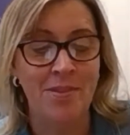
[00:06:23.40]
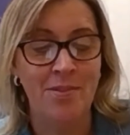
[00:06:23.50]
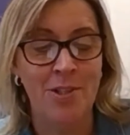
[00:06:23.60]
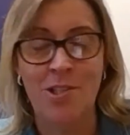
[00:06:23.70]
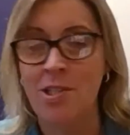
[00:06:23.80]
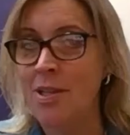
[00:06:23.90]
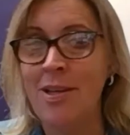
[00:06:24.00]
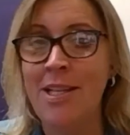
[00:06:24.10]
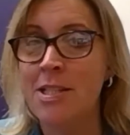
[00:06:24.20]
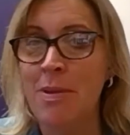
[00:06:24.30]
Which it
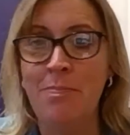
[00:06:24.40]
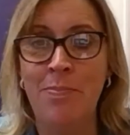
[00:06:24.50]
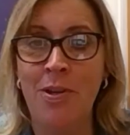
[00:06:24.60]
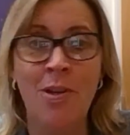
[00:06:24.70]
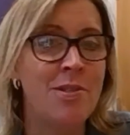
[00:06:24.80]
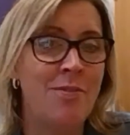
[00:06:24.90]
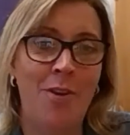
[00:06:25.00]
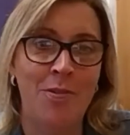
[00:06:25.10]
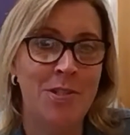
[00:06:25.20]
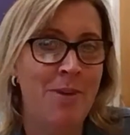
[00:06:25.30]
leads me beautifully
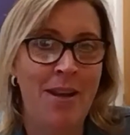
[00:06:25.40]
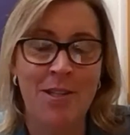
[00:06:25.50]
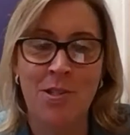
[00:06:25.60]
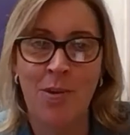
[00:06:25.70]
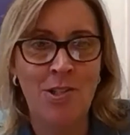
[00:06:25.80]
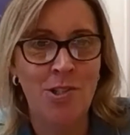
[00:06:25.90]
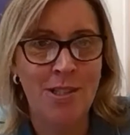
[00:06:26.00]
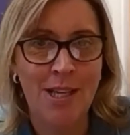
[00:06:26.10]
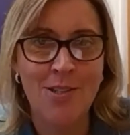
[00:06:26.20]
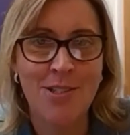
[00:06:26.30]
on to my next question
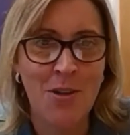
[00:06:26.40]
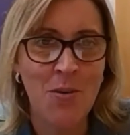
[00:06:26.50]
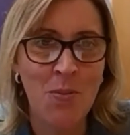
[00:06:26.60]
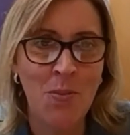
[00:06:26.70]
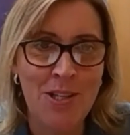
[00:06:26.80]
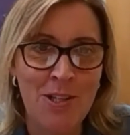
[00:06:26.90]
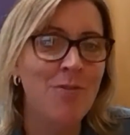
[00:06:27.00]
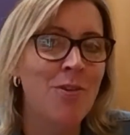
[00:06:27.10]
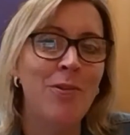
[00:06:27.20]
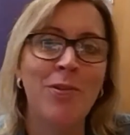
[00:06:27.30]
then. So when
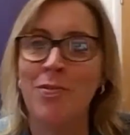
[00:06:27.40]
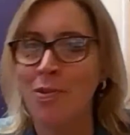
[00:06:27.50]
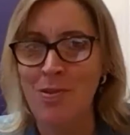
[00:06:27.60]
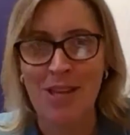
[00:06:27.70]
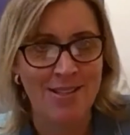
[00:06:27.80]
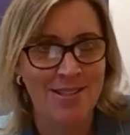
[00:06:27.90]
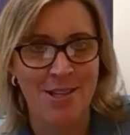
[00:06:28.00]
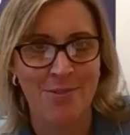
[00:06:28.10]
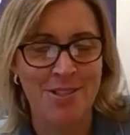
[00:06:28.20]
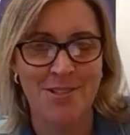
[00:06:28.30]
you've gone through that
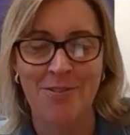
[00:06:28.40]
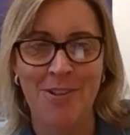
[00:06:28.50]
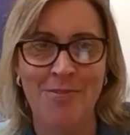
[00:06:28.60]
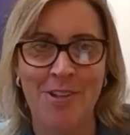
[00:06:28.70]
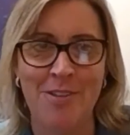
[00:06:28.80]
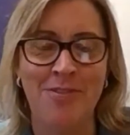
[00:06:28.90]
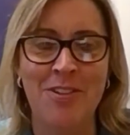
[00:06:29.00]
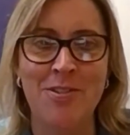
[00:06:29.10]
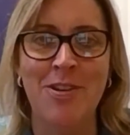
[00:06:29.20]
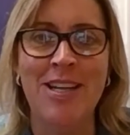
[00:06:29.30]
series of
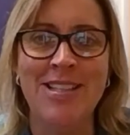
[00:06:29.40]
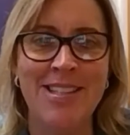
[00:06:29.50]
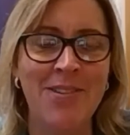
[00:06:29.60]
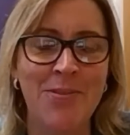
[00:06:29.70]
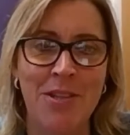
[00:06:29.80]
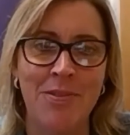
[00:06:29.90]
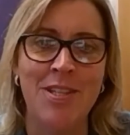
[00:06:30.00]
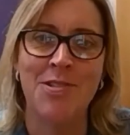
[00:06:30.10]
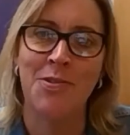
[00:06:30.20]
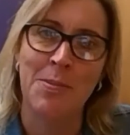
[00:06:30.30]
fundraising, whether
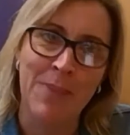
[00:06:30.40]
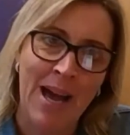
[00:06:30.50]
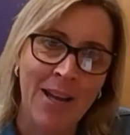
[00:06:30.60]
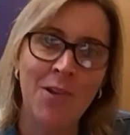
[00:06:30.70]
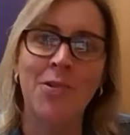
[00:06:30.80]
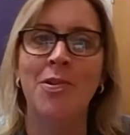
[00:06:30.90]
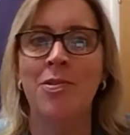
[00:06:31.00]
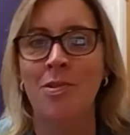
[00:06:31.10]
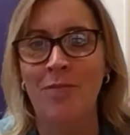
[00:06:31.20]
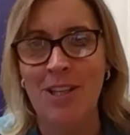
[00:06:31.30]
it's through a bank or
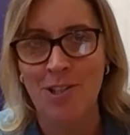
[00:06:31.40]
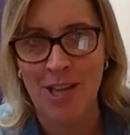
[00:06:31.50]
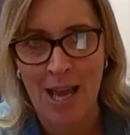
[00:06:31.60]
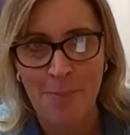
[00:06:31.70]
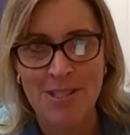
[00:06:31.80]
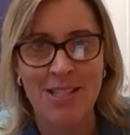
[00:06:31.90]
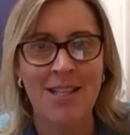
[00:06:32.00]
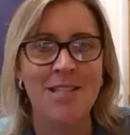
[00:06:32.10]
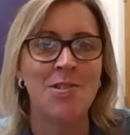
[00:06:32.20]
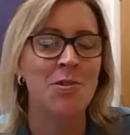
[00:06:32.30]
through venture
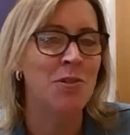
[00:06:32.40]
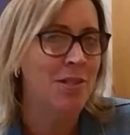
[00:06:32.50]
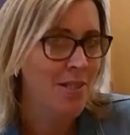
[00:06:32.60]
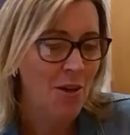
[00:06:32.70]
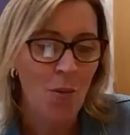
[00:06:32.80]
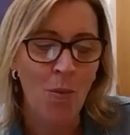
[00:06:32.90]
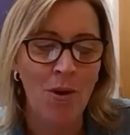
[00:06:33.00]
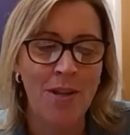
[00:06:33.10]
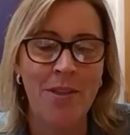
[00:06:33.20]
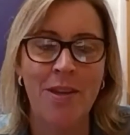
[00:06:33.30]
capitalists or
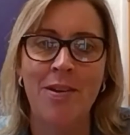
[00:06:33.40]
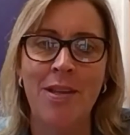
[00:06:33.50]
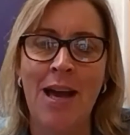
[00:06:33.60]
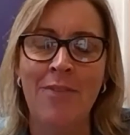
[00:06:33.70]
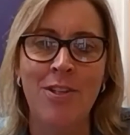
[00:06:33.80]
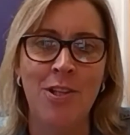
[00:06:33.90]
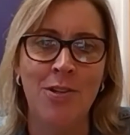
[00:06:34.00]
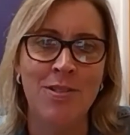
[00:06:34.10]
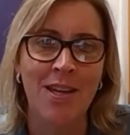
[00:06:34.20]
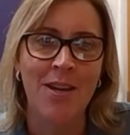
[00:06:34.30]
what other avenues,